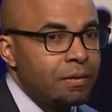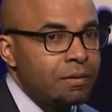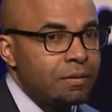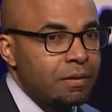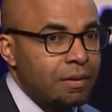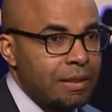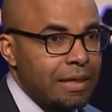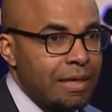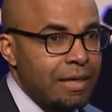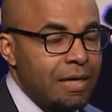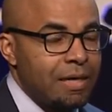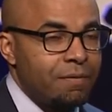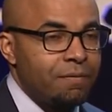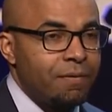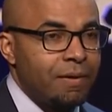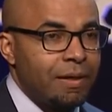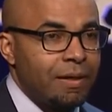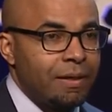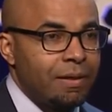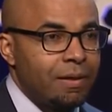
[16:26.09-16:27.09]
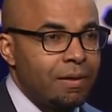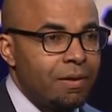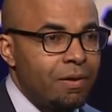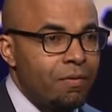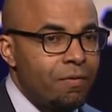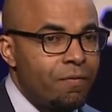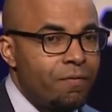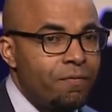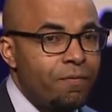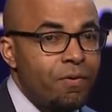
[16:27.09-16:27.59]
To clarify,
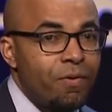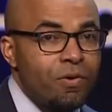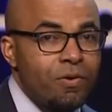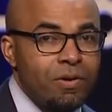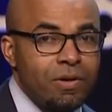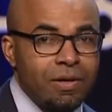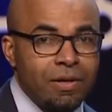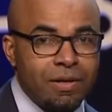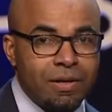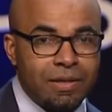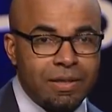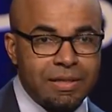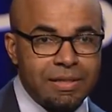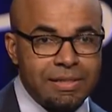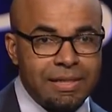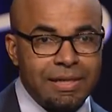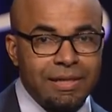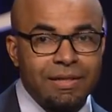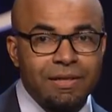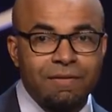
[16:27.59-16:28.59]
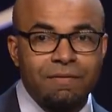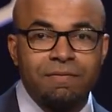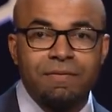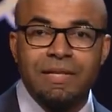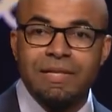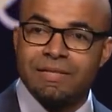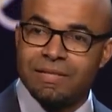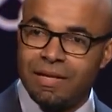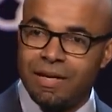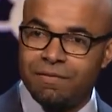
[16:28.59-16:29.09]
for the sake of
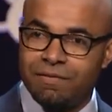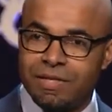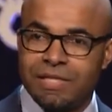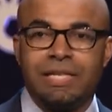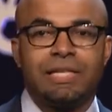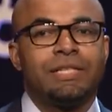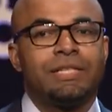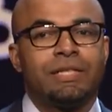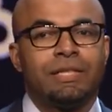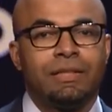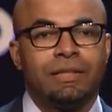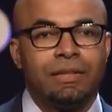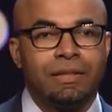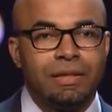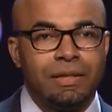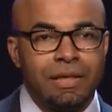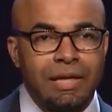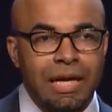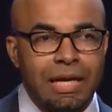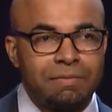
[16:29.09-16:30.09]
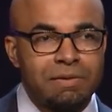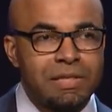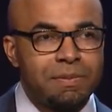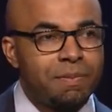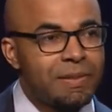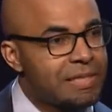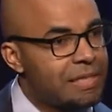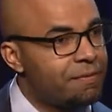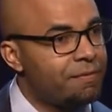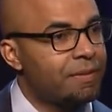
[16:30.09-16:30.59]
this conversation, I'm
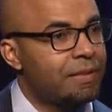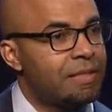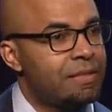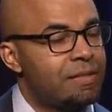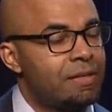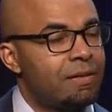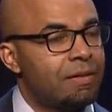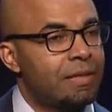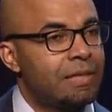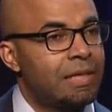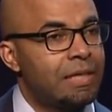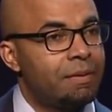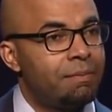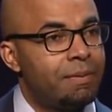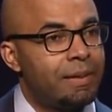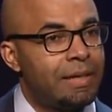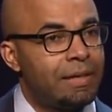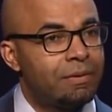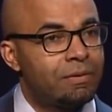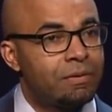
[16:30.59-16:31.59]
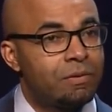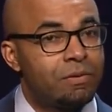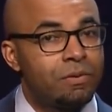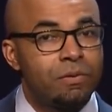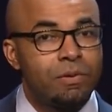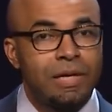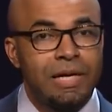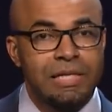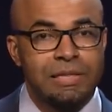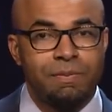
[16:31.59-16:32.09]
specifically talking about
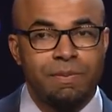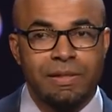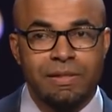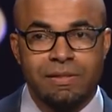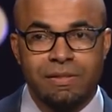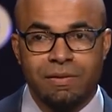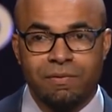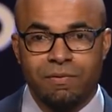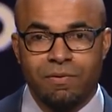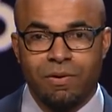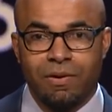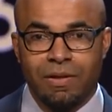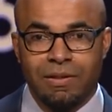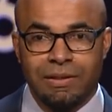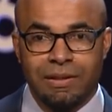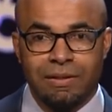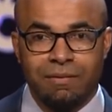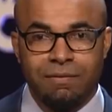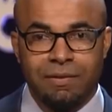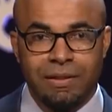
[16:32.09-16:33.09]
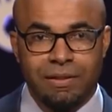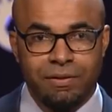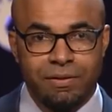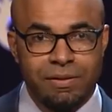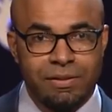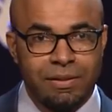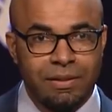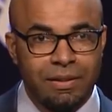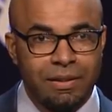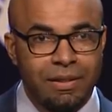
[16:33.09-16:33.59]
two aspects of qualitative
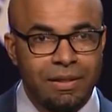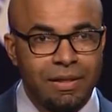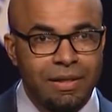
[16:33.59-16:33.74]
literacy.